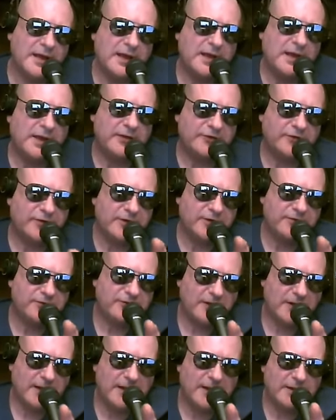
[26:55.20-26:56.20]
So these
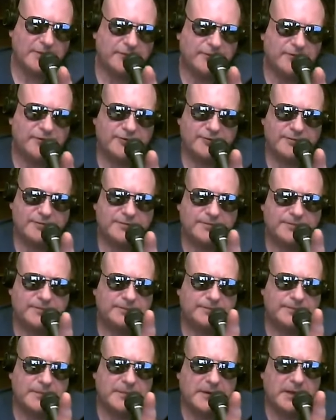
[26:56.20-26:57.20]
clowns
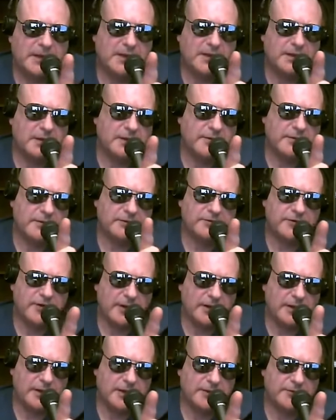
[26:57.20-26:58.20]
that are
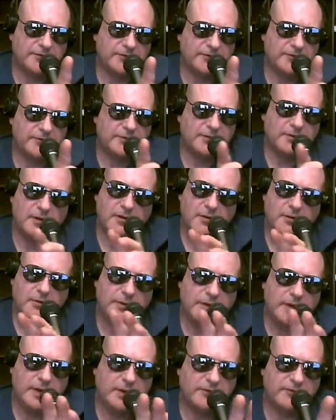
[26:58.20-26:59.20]
telling us, oh,
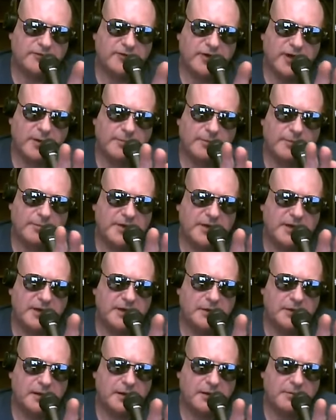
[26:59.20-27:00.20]
we got to stop emitting
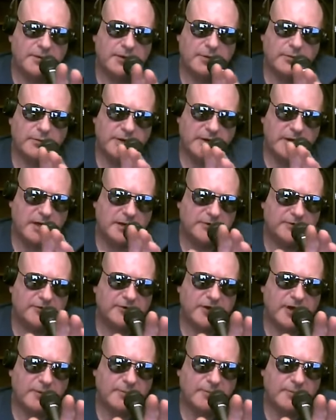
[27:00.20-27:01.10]
carbon, we got to stop